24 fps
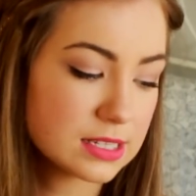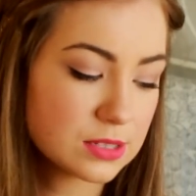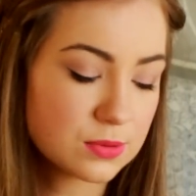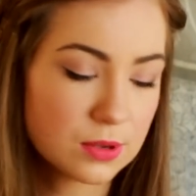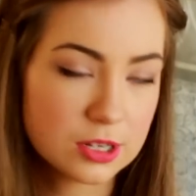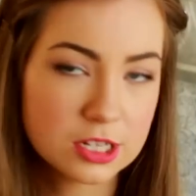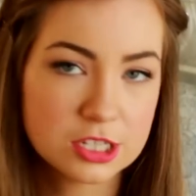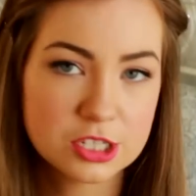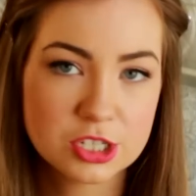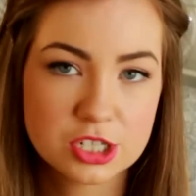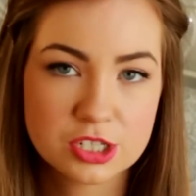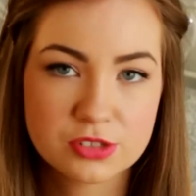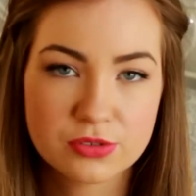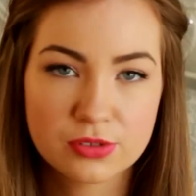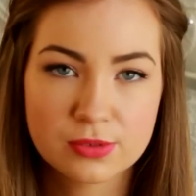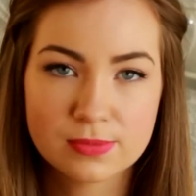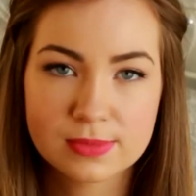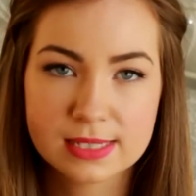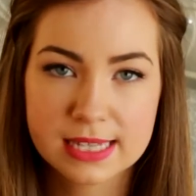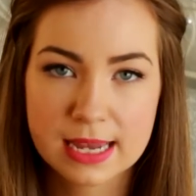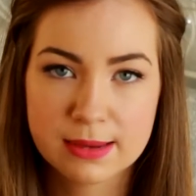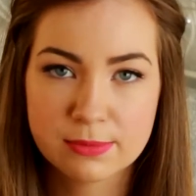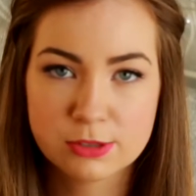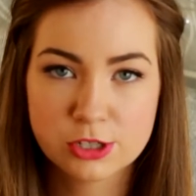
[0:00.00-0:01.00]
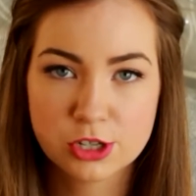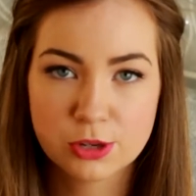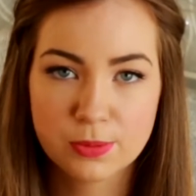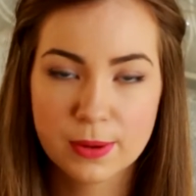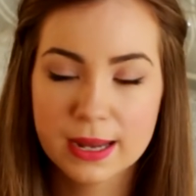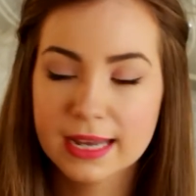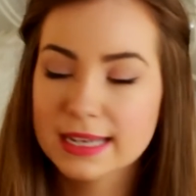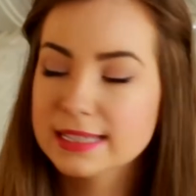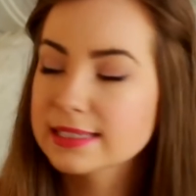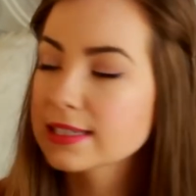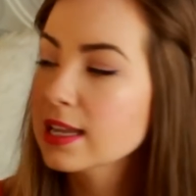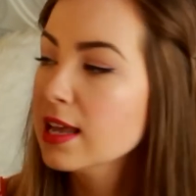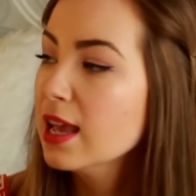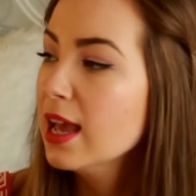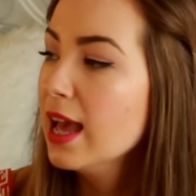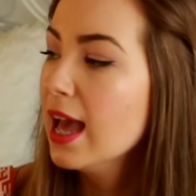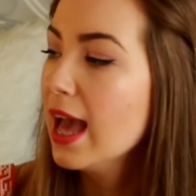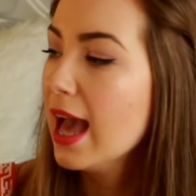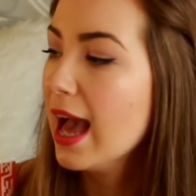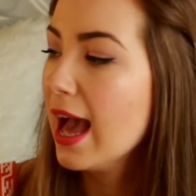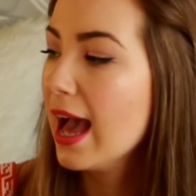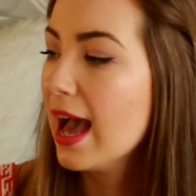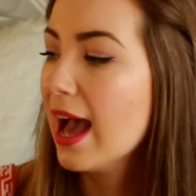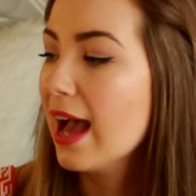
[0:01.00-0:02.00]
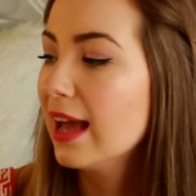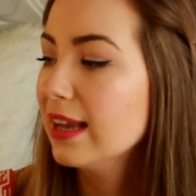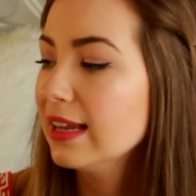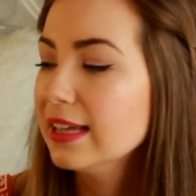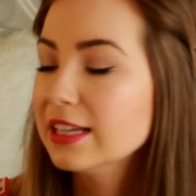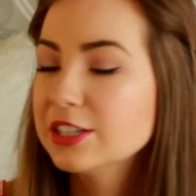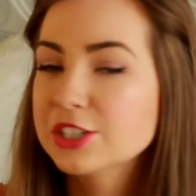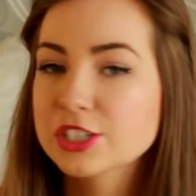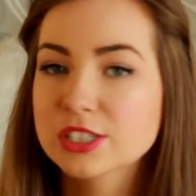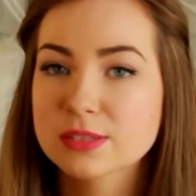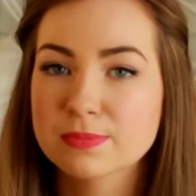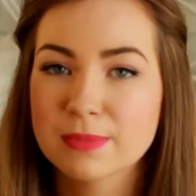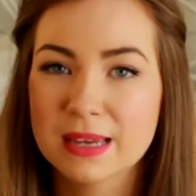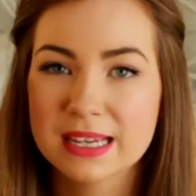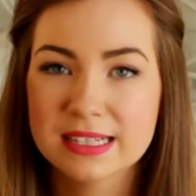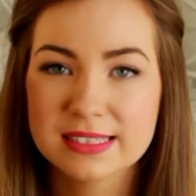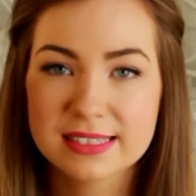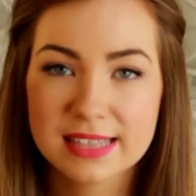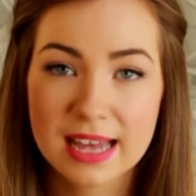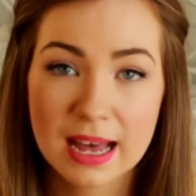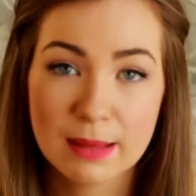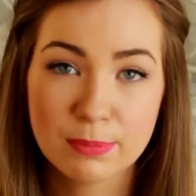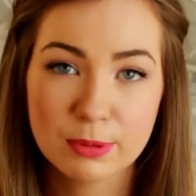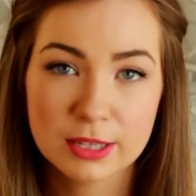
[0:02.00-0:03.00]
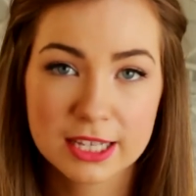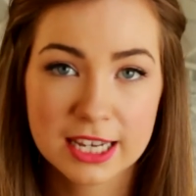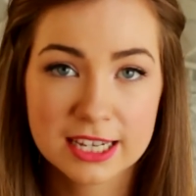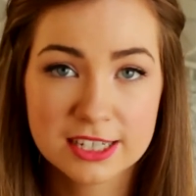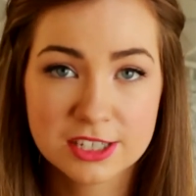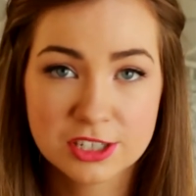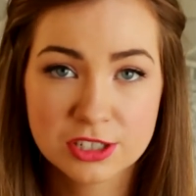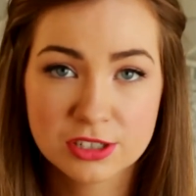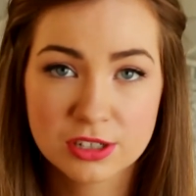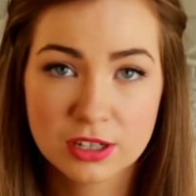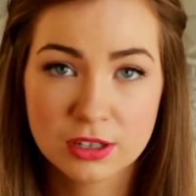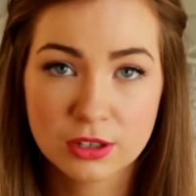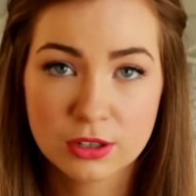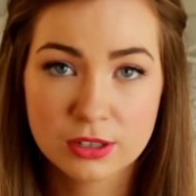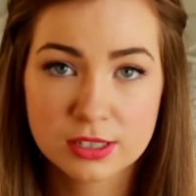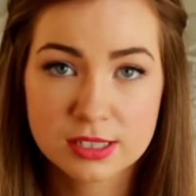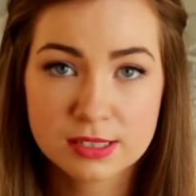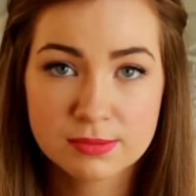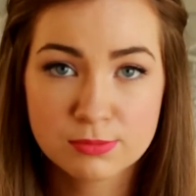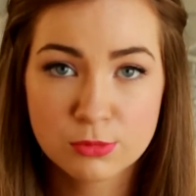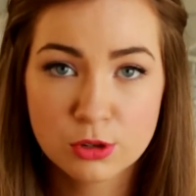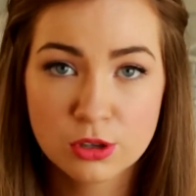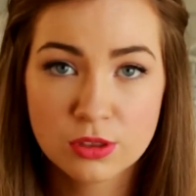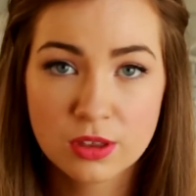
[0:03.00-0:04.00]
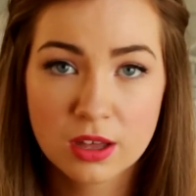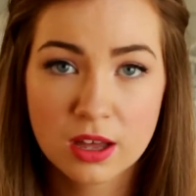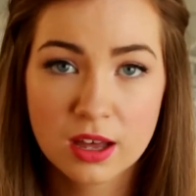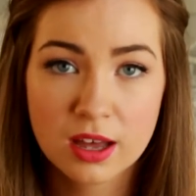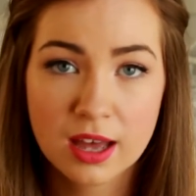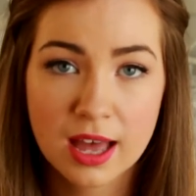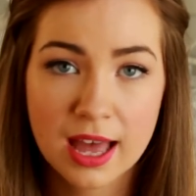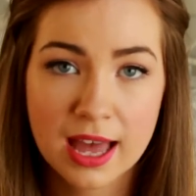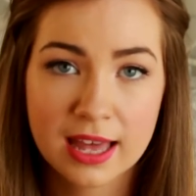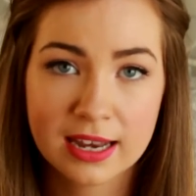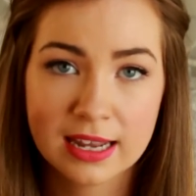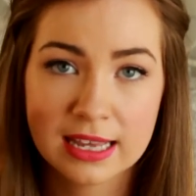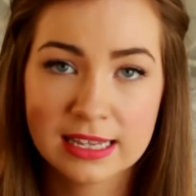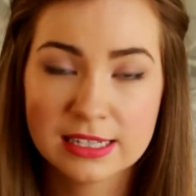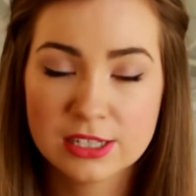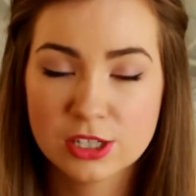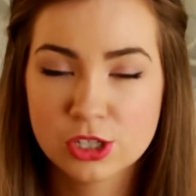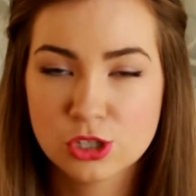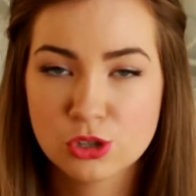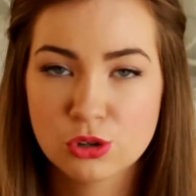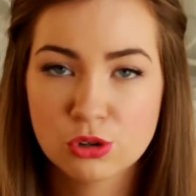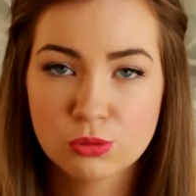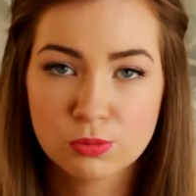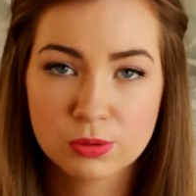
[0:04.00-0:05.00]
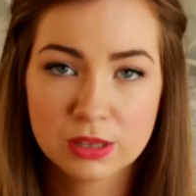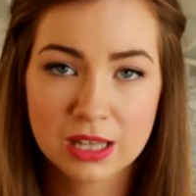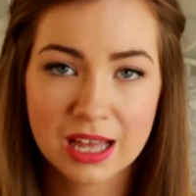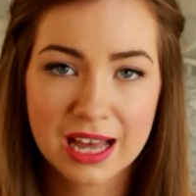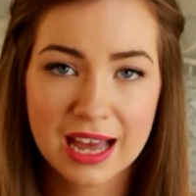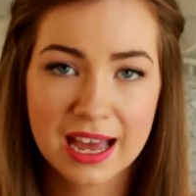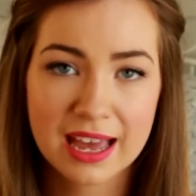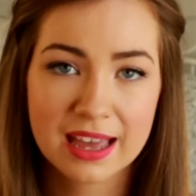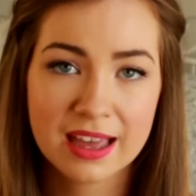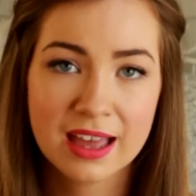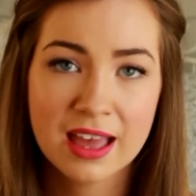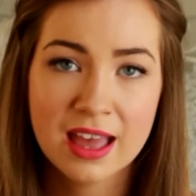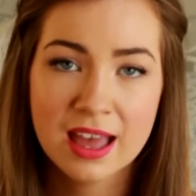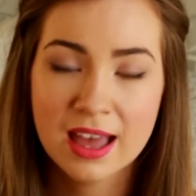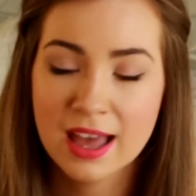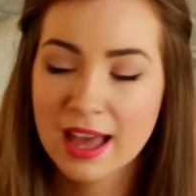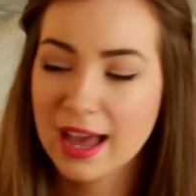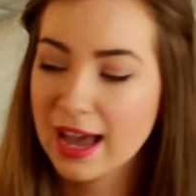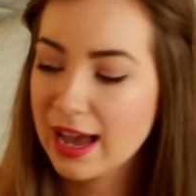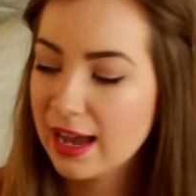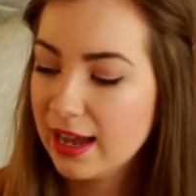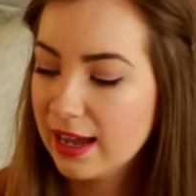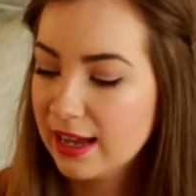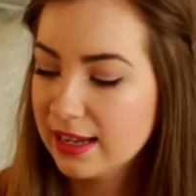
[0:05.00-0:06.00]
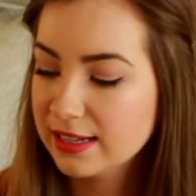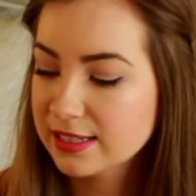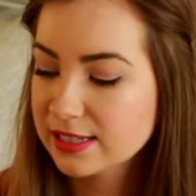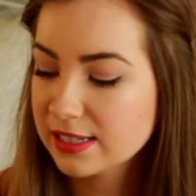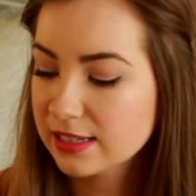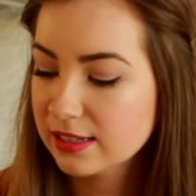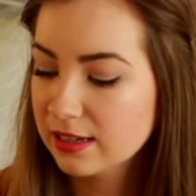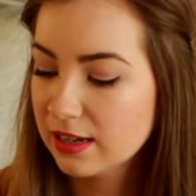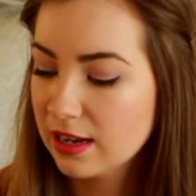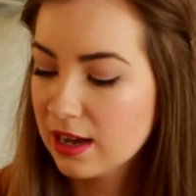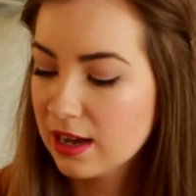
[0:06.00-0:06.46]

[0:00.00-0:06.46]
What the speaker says: This one is just from Zeke Trepez, and it just makes the application a lot smoother and easier to apply and